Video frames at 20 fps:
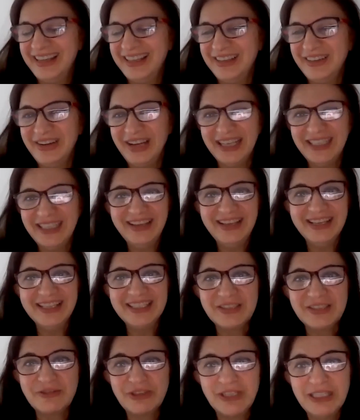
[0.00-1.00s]
I know. I think
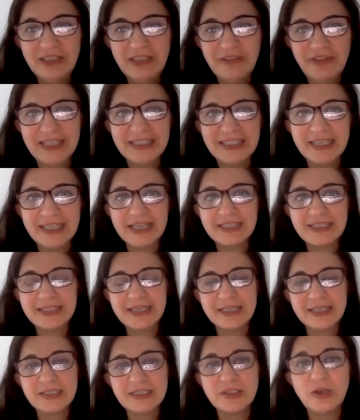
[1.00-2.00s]
it's really
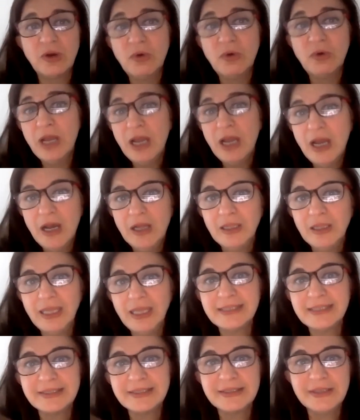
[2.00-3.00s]
fantastic. So
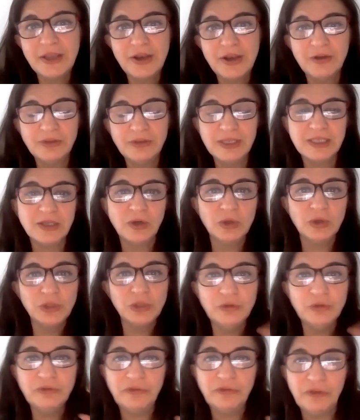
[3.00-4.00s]
let's, you know, this whole
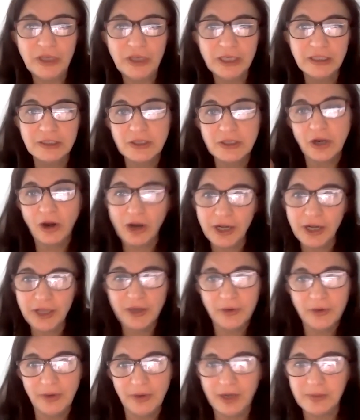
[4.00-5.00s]
new field,
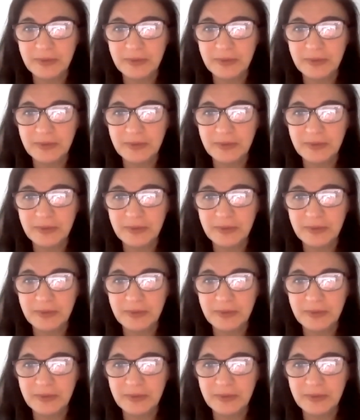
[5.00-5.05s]
cardio